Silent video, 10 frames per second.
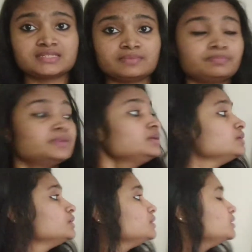simple.
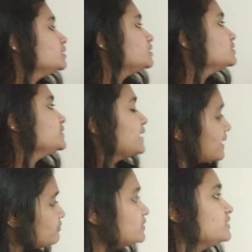They
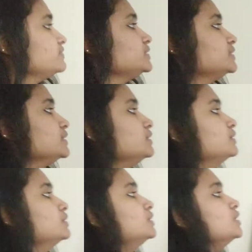have given the
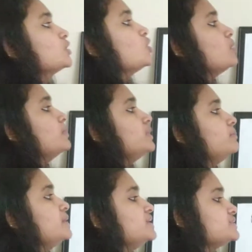
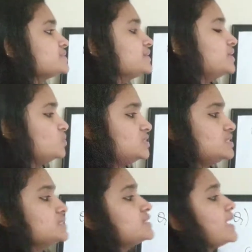common base gain, which
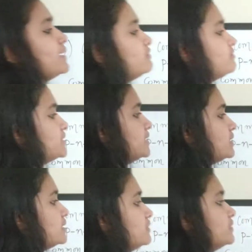is alpha.
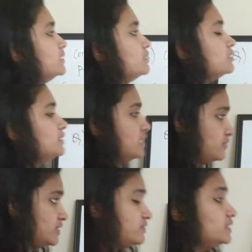
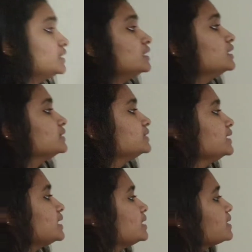
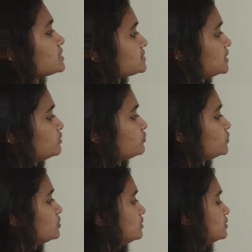They are asking
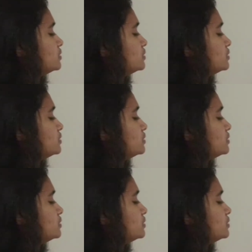for